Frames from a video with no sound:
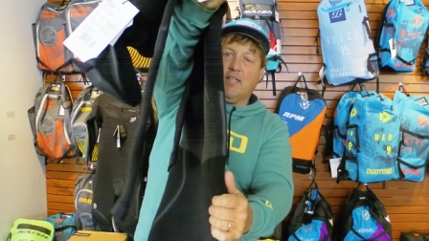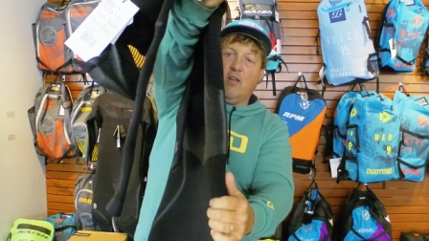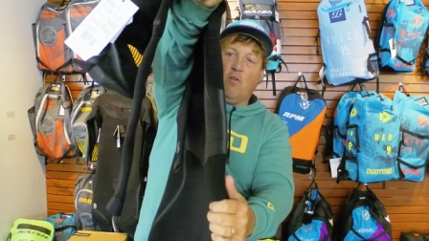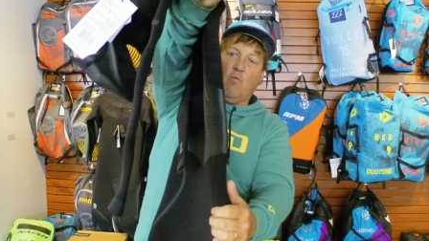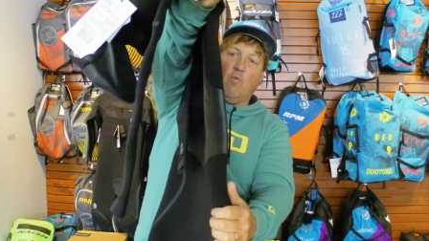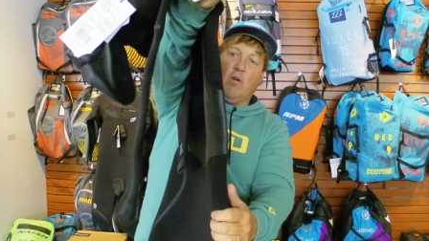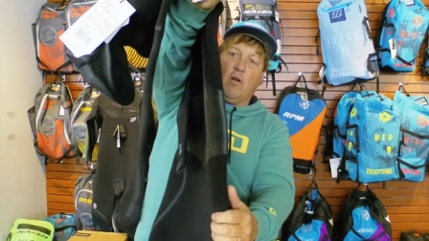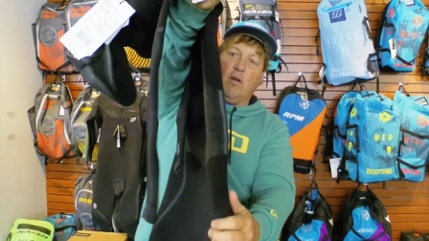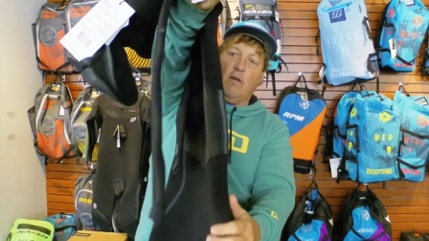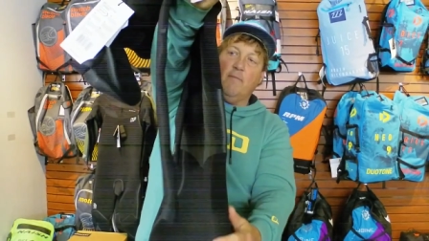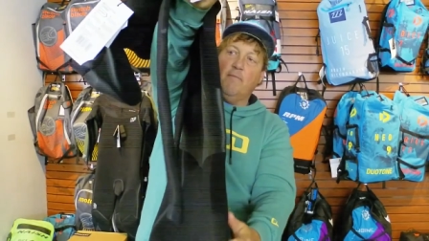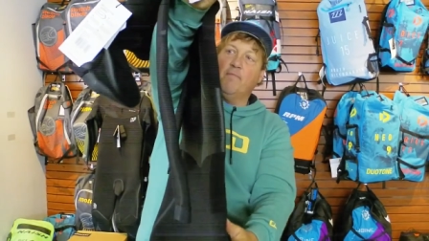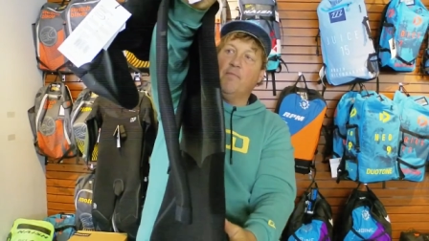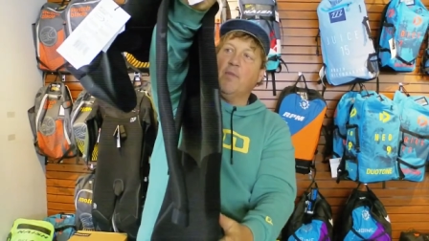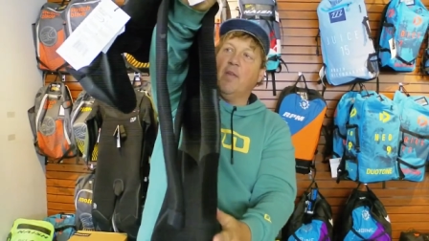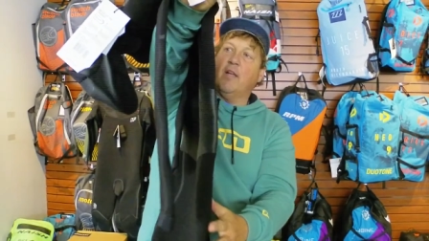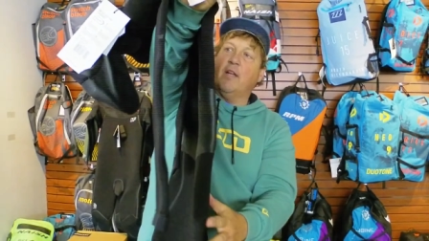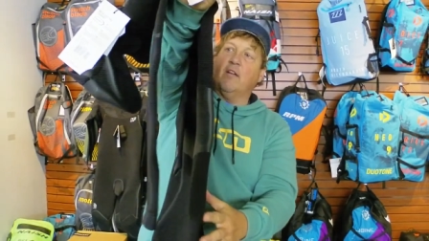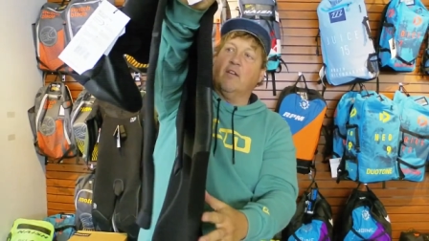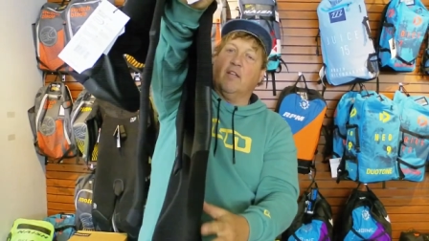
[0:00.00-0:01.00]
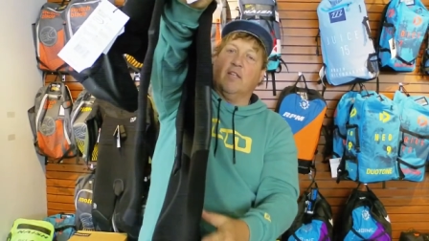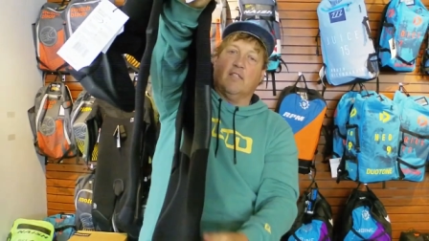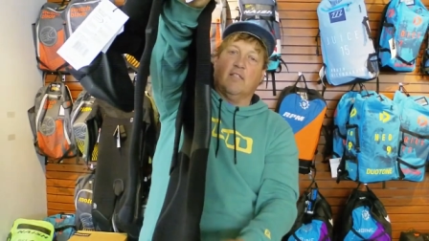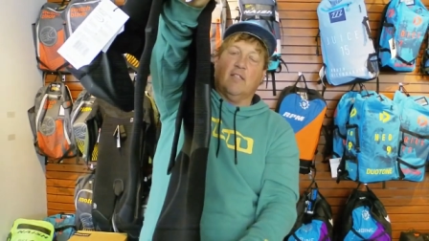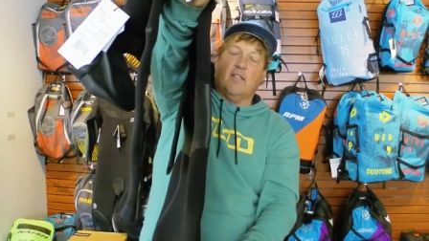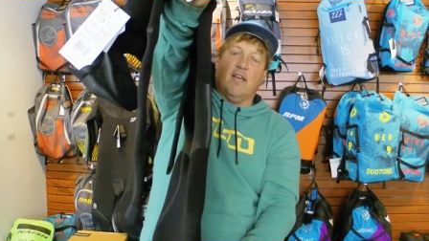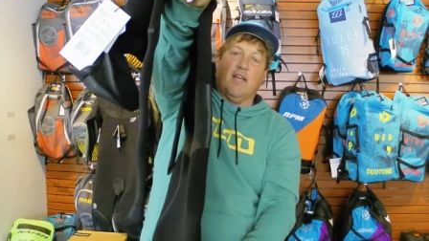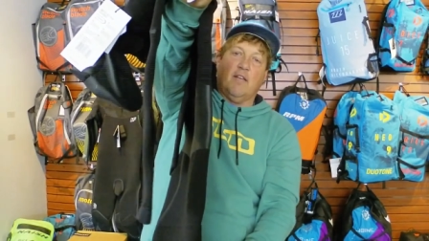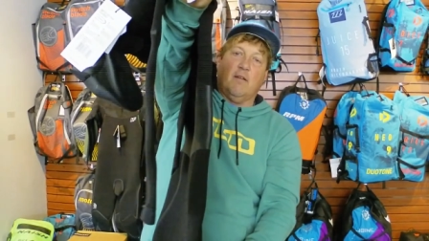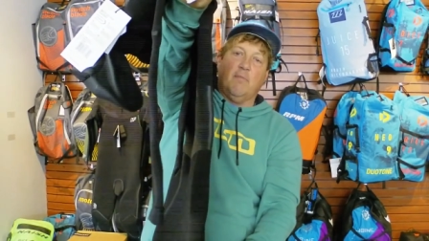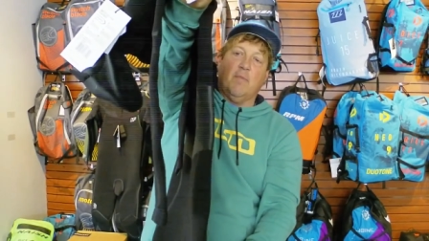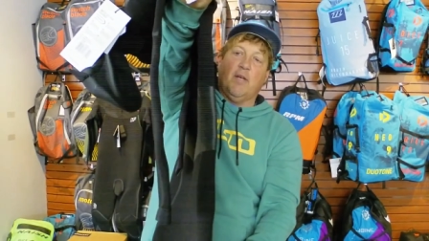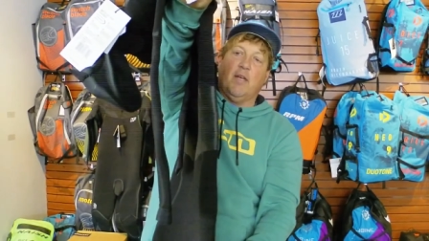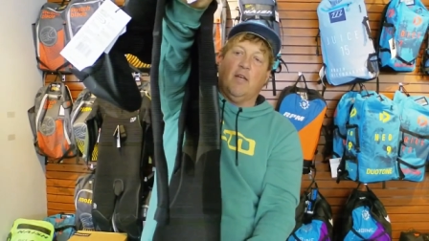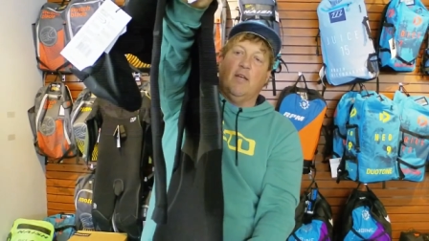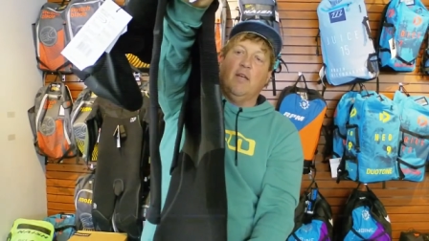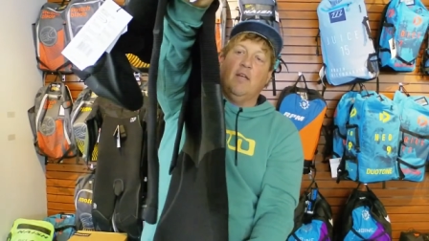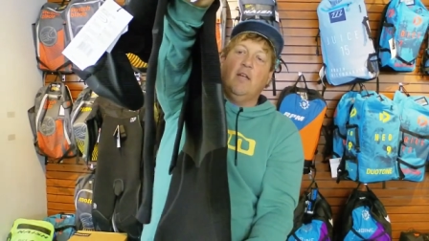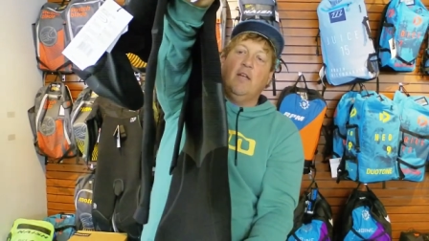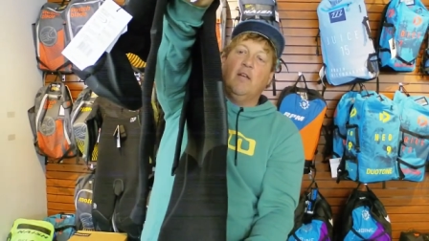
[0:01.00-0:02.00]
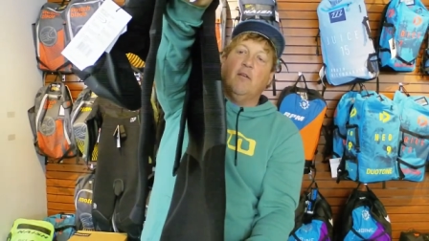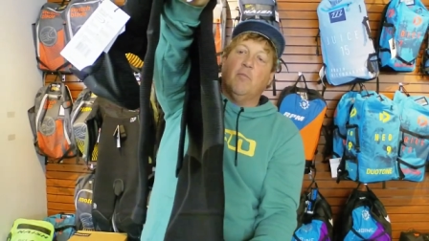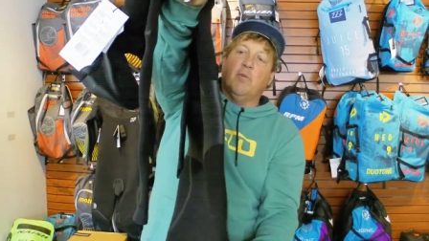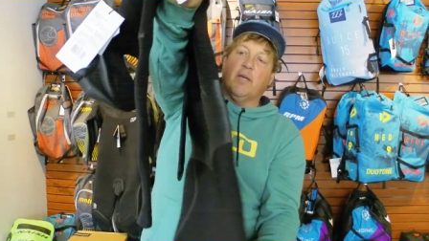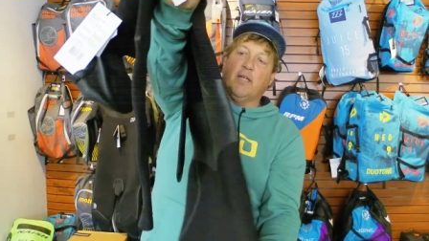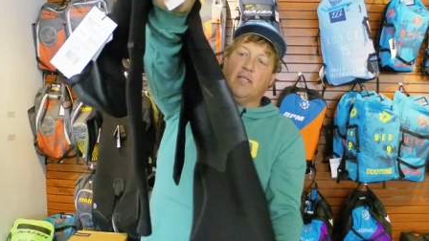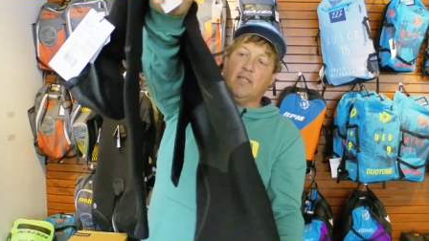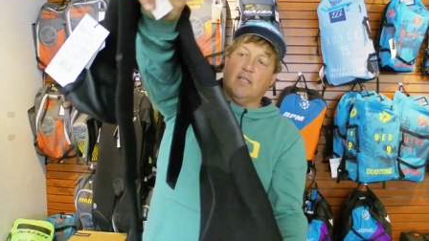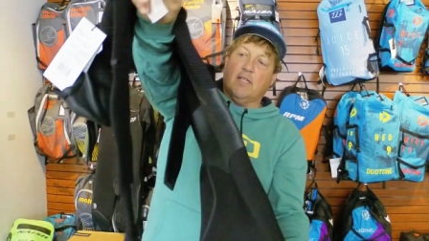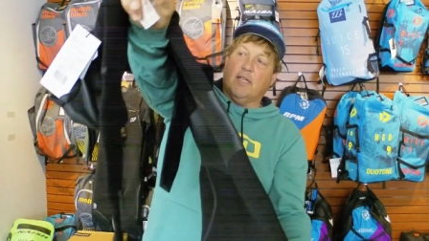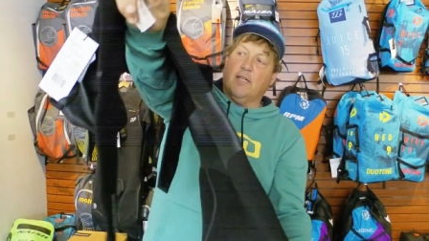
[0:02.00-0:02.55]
they said they were, and I'll get to that in a minute.